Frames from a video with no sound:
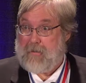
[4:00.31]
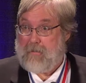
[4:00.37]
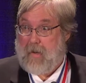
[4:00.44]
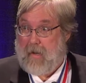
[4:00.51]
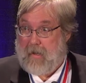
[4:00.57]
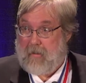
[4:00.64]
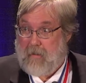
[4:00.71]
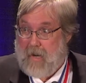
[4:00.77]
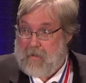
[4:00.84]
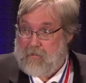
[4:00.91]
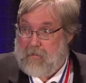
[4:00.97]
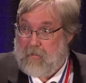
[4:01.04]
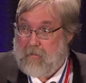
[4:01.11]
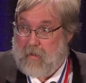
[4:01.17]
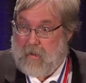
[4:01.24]
my
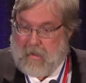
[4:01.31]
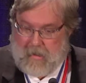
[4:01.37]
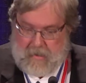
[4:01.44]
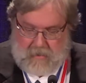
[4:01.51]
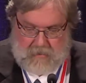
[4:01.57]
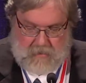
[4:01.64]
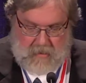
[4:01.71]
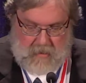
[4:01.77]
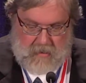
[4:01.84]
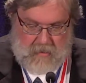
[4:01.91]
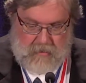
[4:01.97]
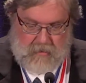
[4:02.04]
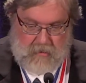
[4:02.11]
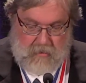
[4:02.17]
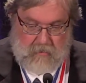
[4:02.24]
graduate work at
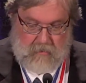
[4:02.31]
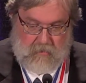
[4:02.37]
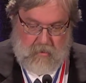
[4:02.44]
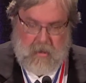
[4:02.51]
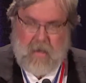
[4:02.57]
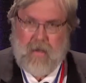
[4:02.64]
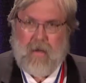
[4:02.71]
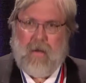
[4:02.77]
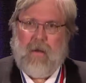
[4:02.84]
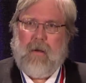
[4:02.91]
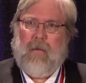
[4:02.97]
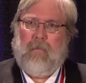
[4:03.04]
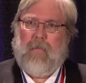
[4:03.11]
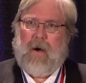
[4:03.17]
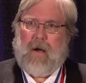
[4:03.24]
SDSU,
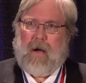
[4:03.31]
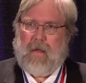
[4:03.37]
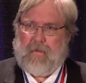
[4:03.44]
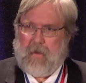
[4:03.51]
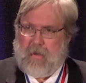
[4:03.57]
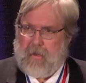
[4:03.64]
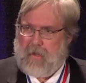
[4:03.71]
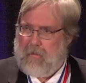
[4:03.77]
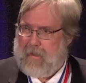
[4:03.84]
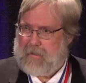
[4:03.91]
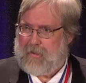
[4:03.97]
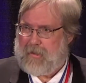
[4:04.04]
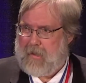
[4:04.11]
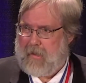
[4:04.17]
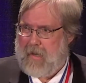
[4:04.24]
the
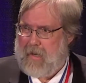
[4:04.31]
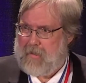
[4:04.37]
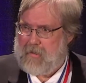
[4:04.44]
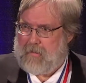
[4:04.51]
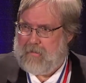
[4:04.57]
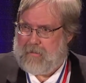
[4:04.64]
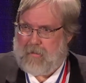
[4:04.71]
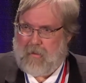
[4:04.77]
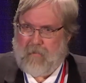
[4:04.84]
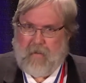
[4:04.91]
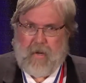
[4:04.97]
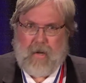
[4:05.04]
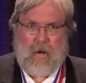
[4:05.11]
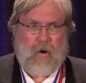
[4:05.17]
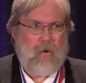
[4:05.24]
U.S. Geological
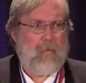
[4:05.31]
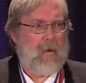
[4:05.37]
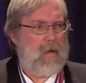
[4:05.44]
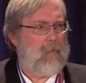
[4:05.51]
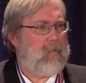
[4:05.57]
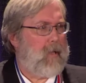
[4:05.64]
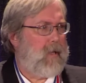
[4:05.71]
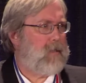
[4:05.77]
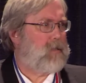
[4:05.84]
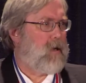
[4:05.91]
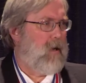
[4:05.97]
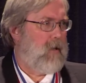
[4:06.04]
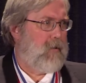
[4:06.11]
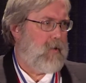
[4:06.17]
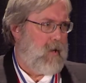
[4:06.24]
Survey opened a place
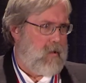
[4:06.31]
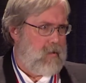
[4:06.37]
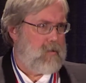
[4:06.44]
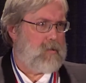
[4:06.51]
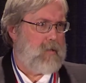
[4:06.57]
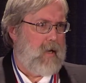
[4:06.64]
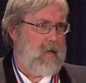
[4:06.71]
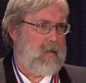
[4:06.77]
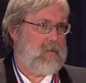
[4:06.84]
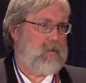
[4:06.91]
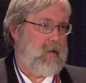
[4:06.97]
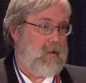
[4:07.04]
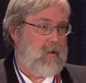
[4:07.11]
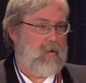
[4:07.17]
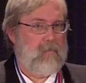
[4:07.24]
called the Aeros Data
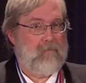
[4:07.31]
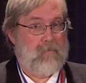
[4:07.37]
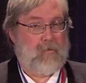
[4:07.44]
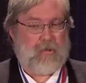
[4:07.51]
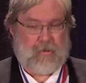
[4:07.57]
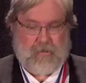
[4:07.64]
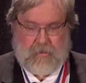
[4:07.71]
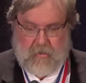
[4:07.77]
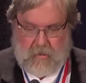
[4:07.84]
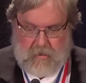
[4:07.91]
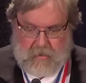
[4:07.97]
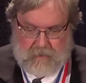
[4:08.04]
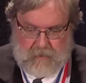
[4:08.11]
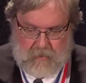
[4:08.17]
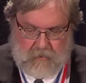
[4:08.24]
Center just
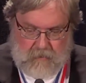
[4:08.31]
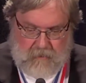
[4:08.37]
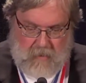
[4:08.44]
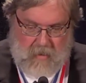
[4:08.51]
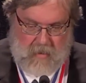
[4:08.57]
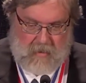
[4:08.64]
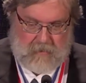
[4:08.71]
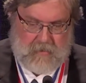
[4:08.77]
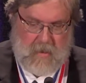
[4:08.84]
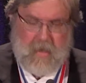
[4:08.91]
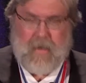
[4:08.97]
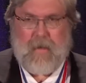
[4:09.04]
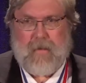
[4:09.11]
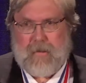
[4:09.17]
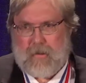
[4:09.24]
north of Sioux Falls.
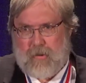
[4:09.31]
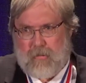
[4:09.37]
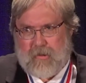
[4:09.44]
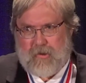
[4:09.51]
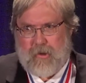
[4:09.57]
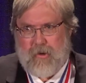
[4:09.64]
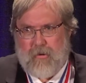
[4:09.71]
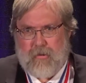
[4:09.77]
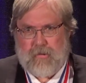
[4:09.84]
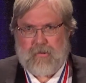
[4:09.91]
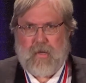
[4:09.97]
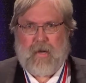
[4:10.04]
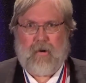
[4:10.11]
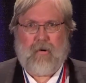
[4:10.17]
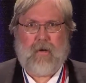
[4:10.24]
This was a new
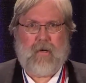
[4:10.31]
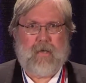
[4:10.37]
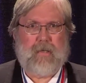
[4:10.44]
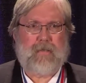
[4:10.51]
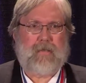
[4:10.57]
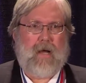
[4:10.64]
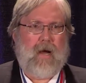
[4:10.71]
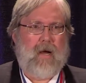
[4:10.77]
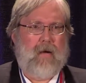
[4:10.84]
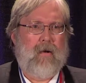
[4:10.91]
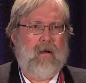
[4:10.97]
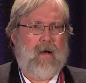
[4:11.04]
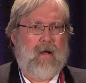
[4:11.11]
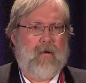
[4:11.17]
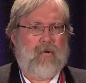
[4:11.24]
center
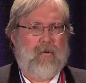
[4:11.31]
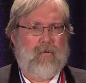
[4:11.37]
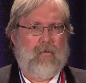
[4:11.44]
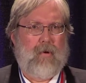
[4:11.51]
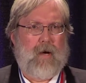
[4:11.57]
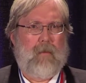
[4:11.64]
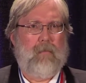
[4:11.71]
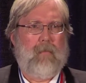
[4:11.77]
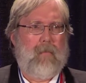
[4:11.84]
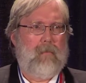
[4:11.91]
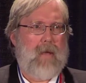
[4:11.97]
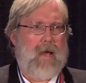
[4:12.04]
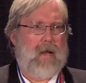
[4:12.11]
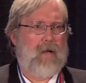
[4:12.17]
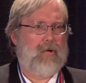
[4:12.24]
to
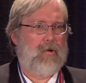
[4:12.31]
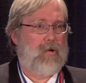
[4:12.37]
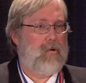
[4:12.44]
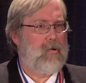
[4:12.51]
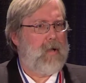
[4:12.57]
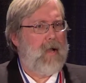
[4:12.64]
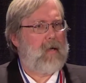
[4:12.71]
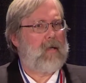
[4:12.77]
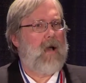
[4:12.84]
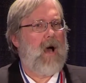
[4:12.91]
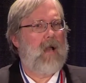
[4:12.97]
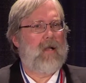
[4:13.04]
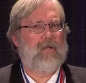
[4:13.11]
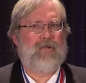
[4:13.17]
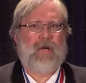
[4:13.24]
manage a new
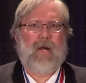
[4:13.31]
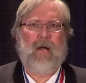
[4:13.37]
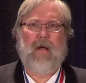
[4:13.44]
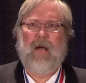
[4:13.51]
technology